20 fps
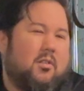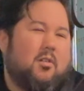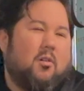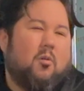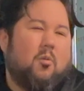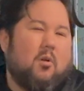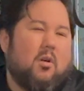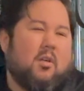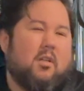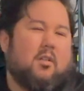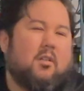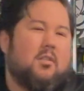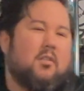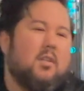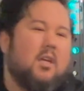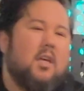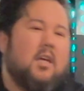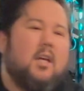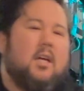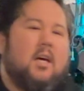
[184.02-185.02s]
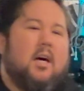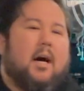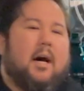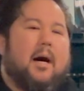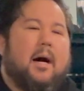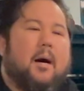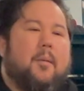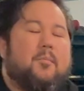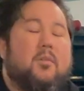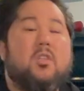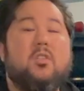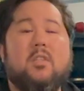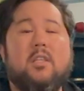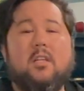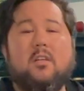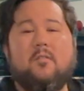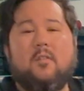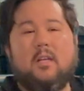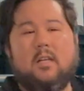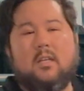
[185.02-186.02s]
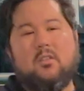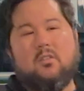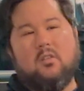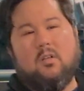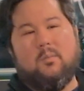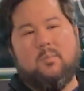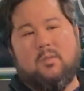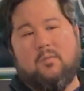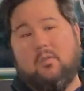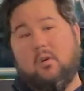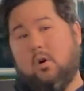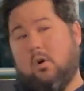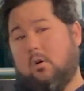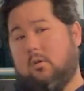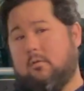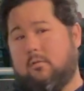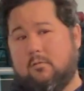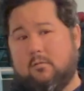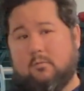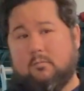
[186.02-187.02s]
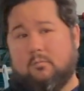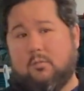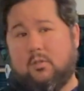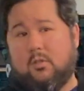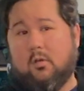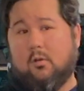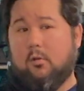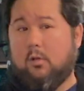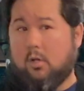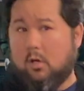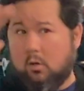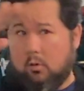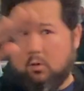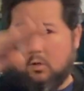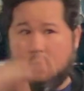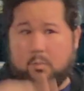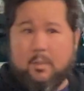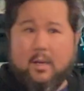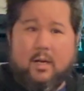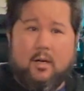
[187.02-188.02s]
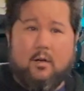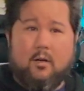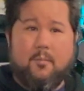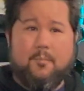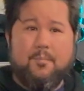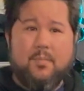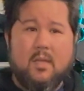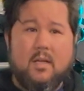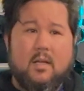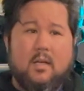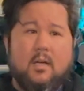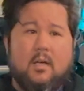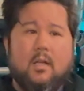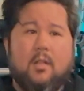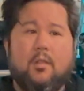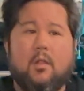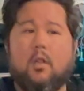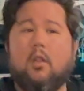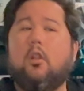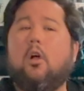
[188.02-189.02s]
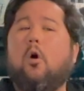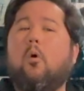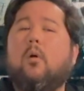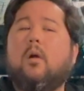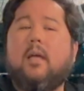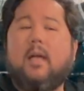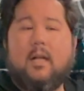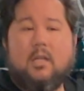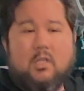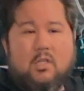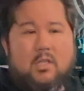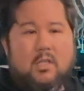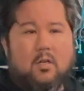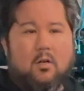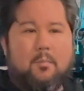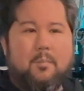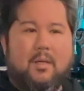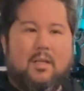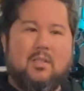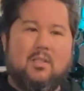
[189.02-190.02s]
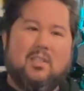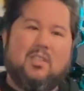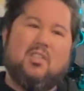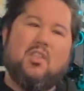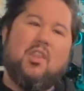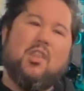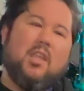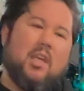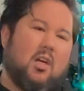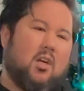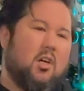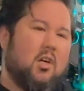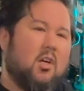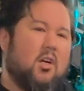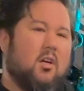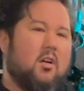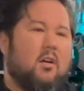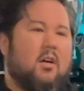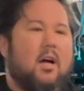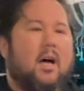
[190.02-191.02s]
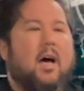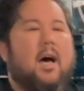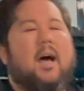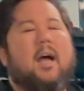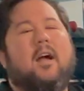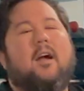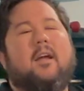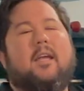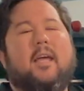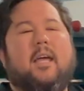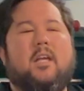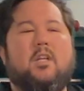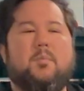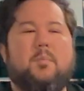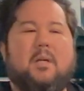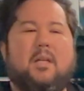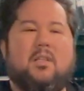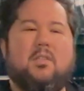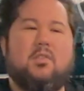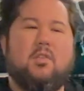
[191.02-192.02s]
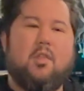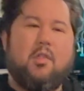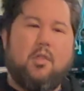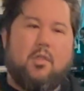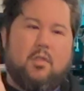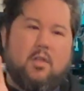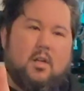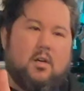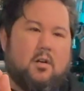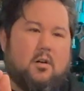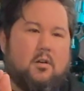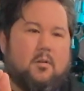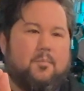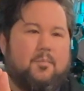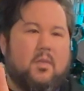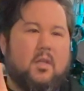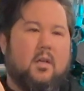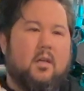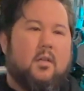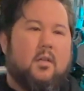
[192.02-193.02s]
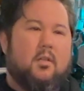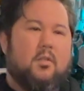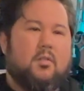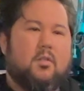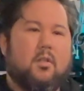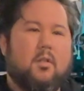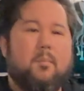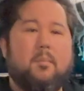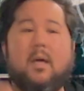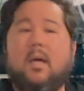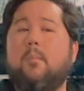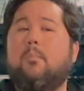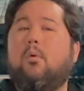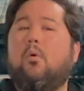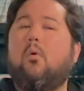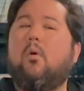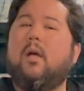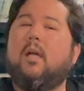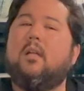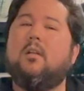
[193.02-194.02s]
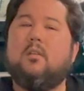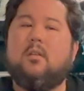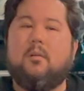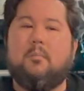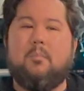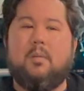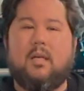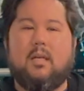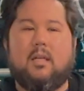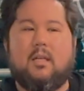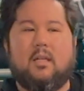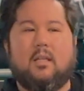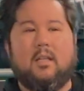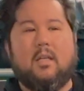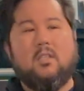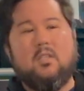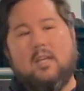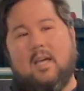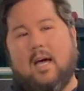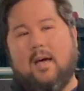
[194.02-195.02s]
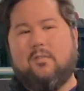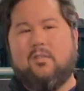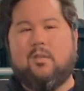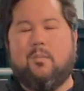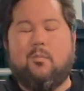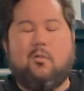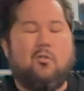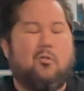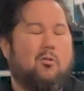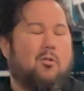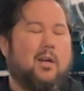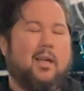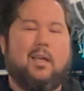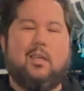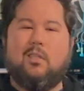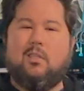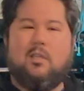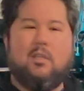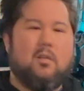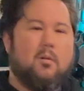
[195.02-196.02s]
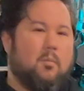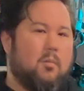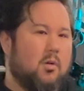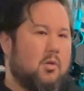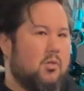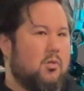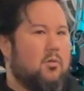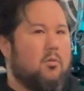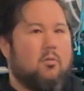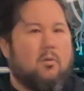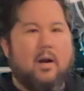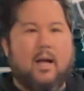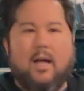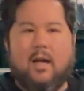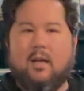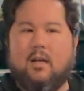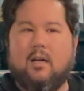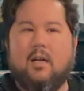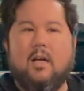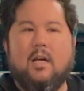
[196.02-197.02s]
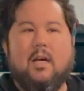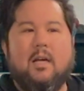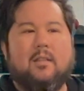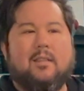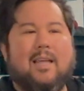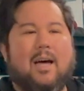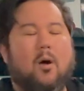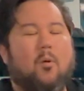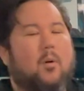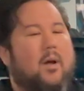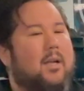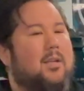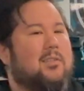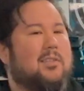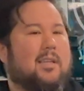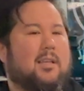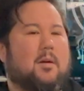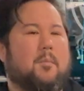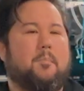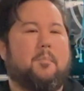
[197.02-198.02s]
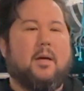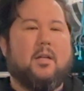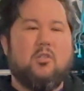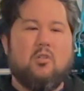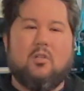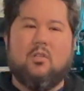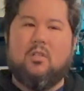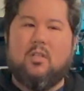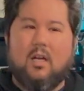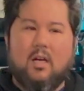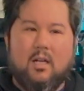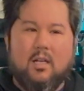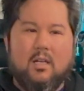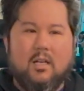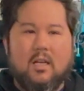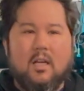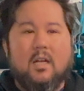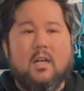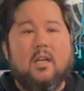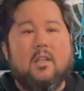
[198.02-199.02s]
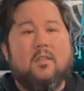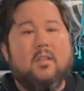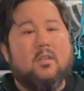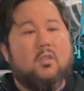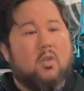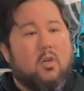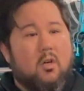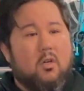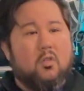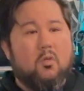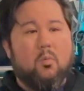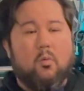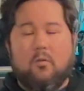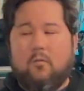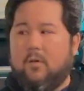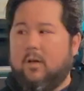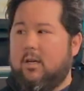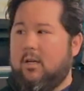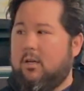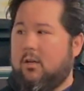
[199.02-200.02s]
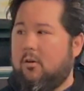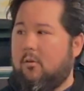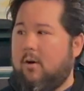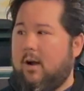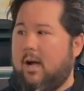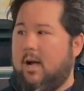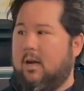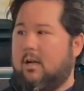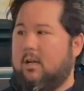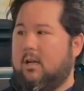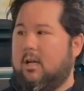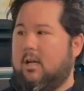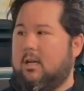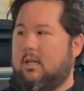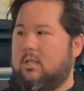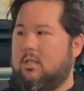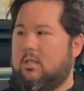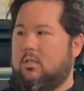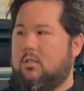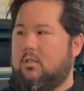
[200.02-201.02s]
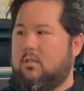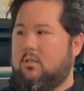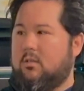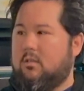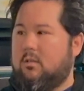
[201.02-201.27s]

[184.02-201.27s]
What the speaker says: steel workers, just think of it in terms of golf. So lower is better. The lower gauge steel means it's thicker, higher gauge means thinner. So the main point being, unless you have some crazy commercial rack that weighs like a metric ton, these hooks will fit in your rack, and it just